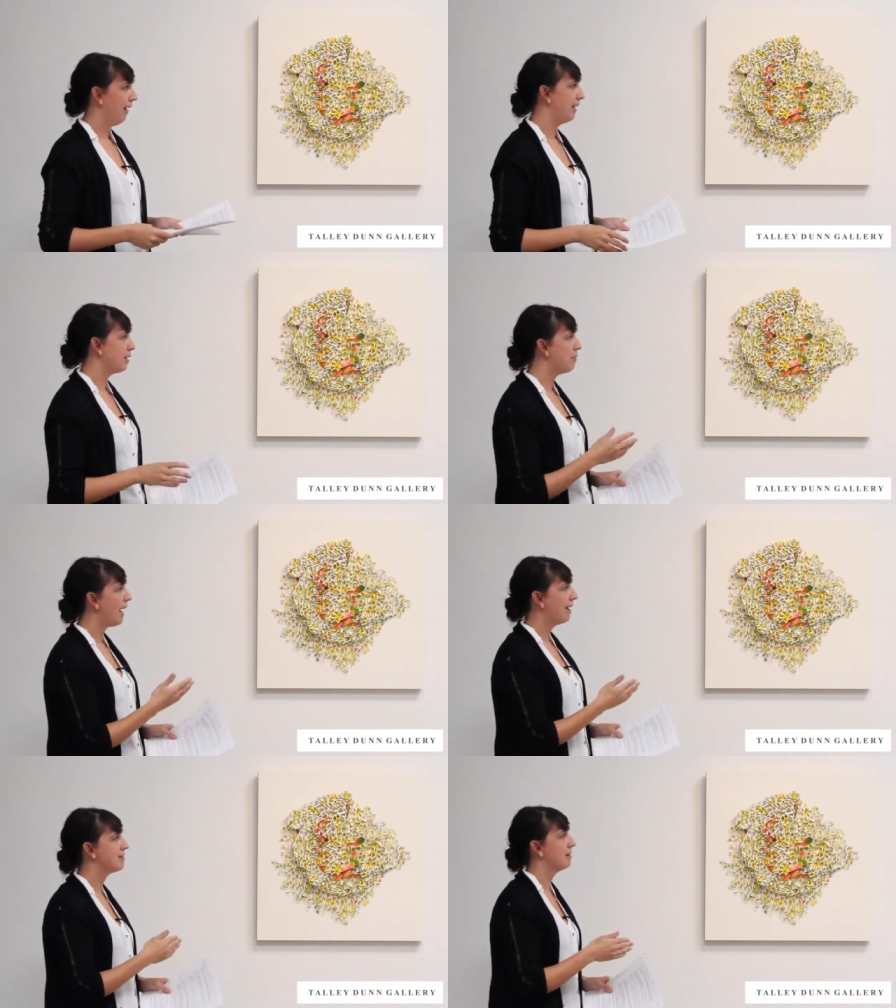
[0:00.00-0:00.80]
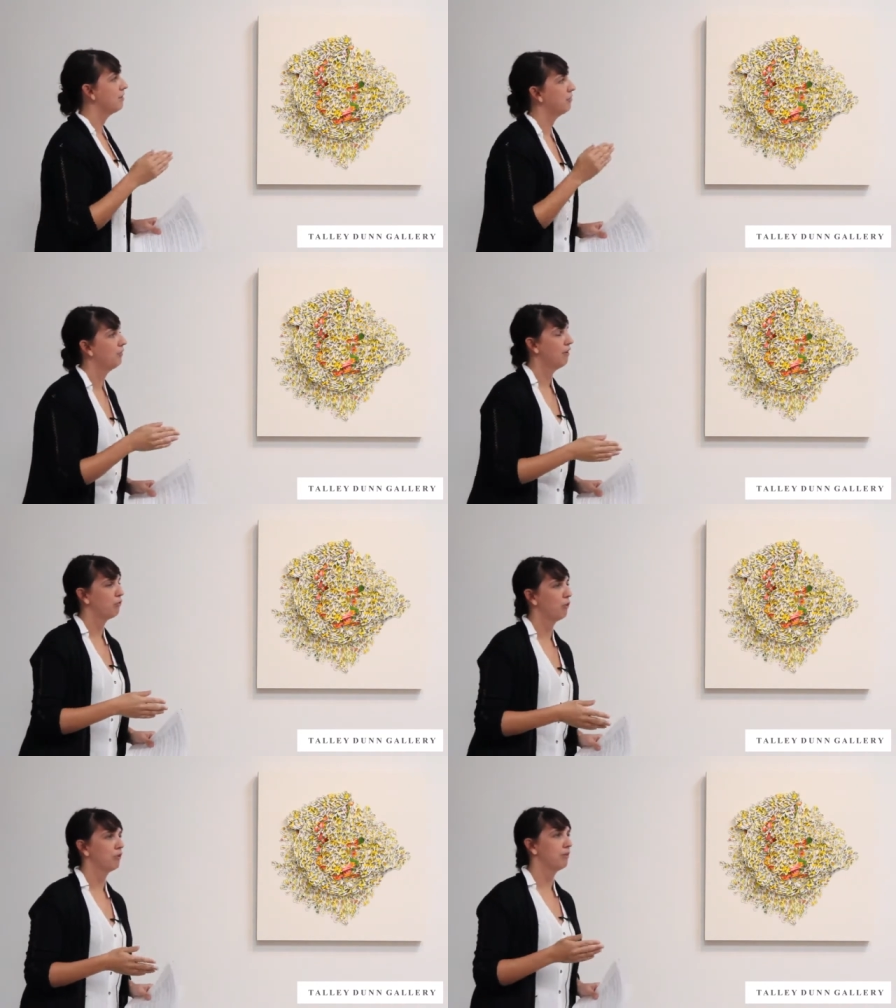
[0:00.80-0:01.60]
In the past,
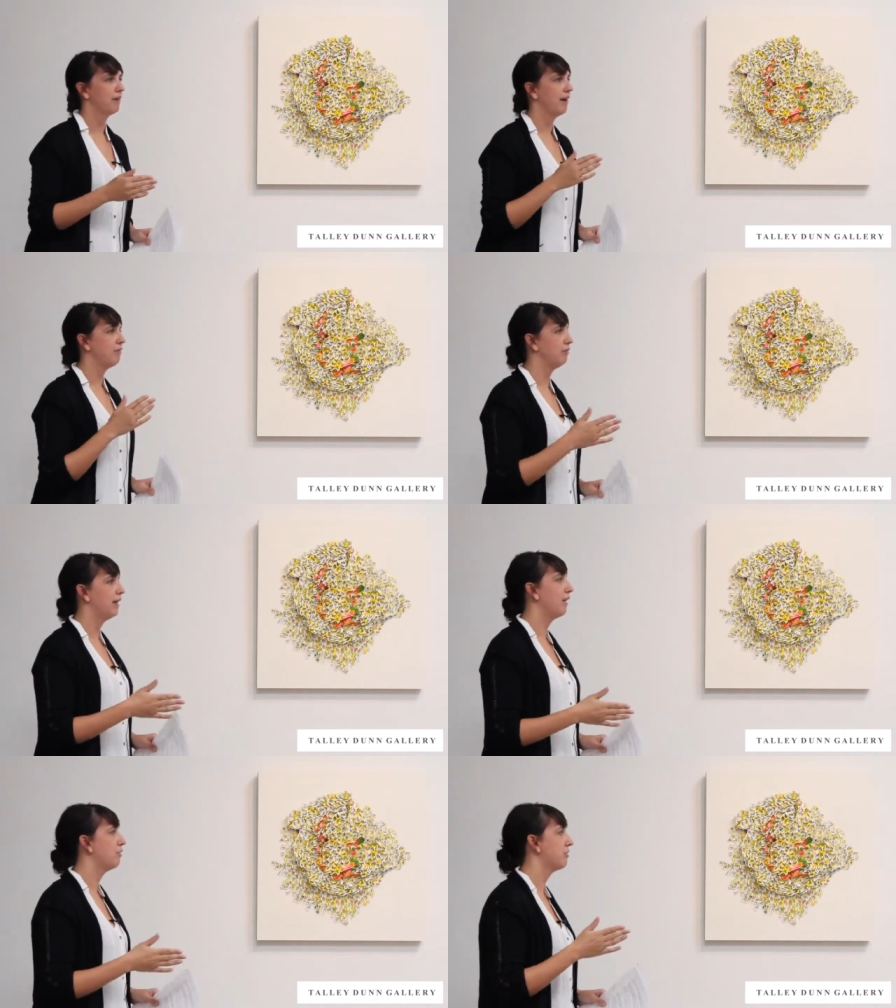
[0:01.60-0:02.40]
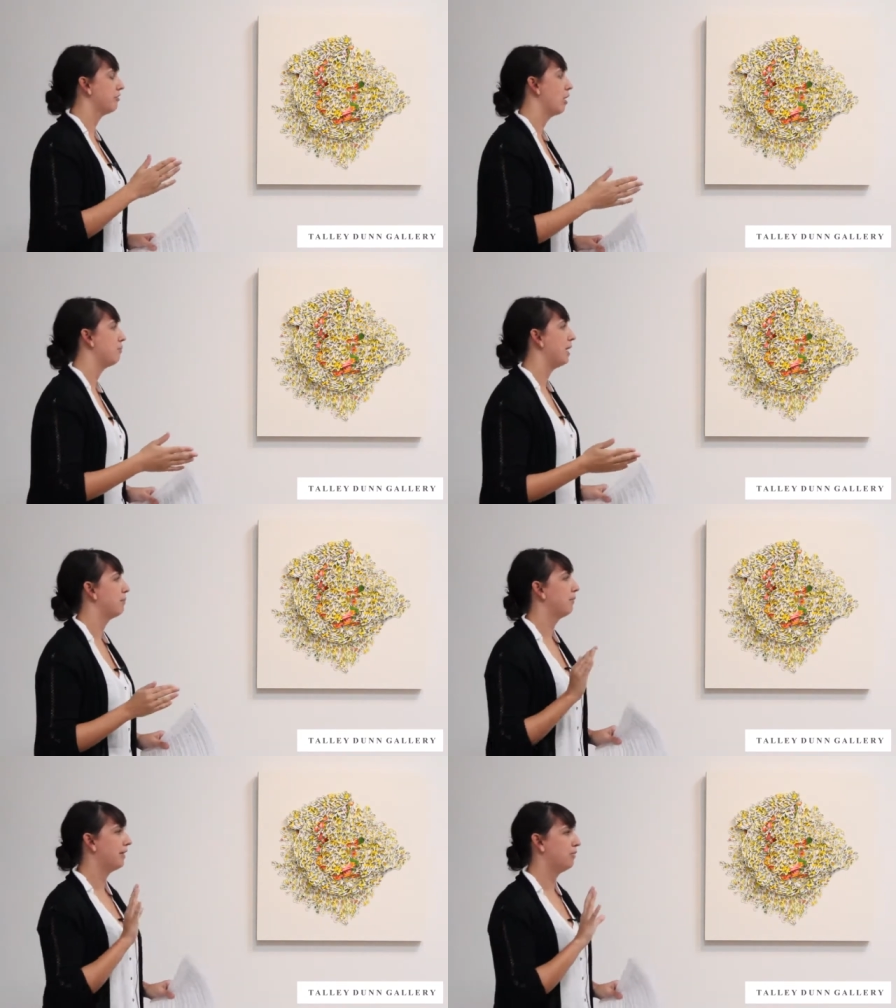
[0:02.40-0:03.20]
I've worked with kind of layers of cut
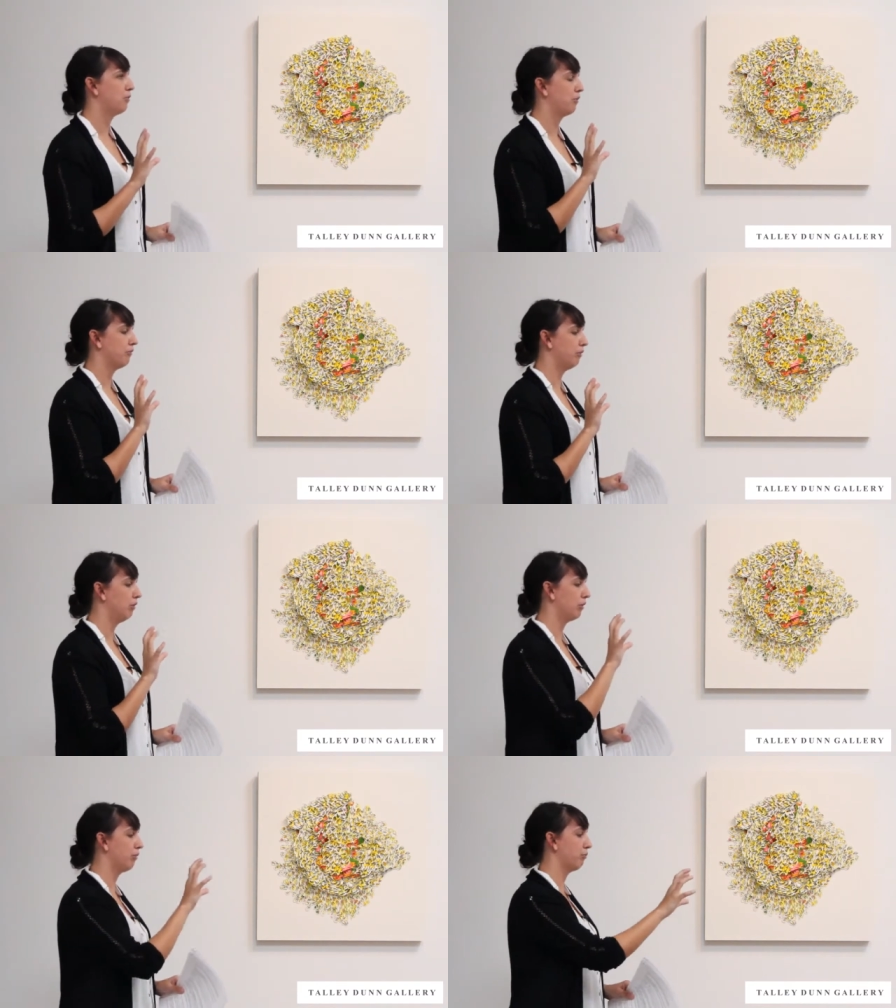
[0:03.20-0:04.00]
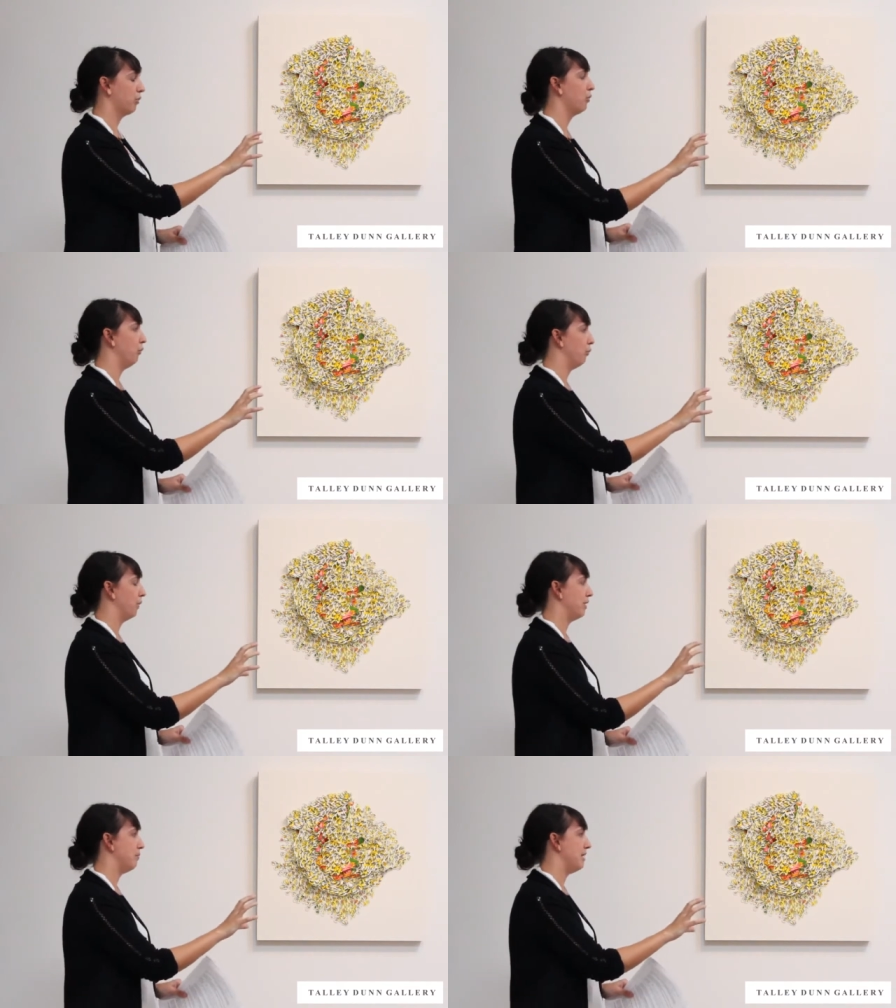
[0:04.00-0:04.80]
paper that you sort of look through
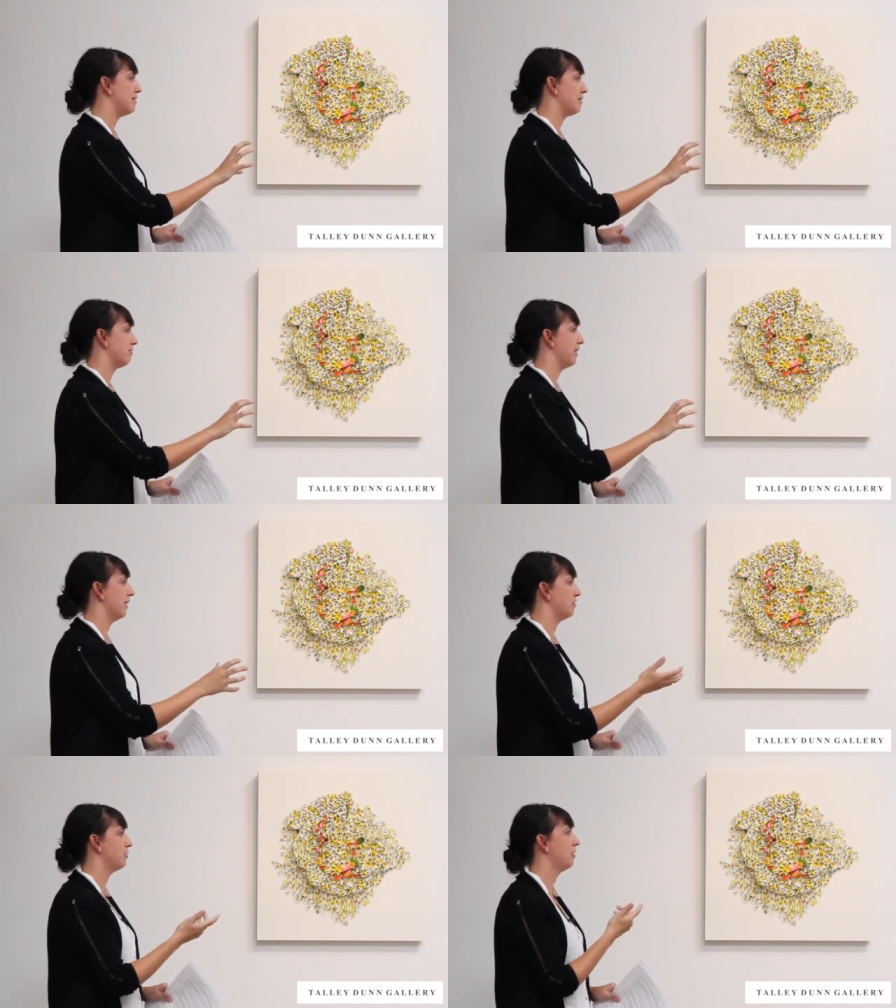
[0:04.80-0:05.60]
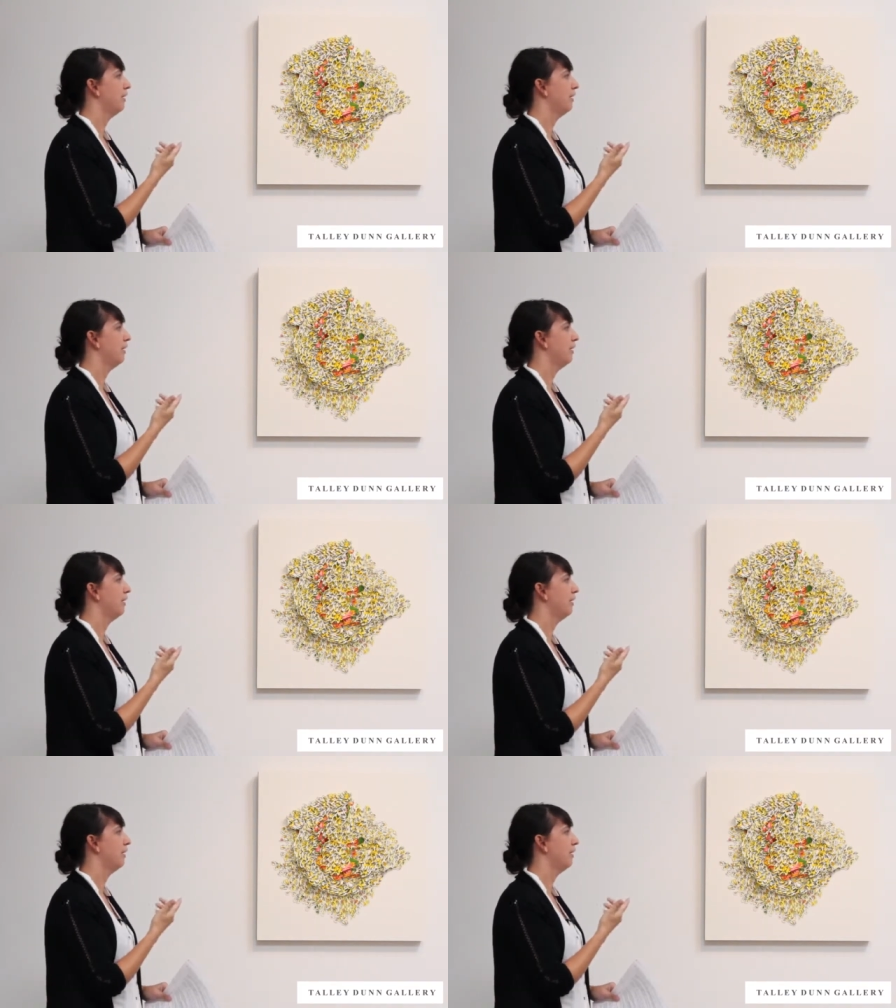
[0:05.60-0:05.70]
when the piece is finished.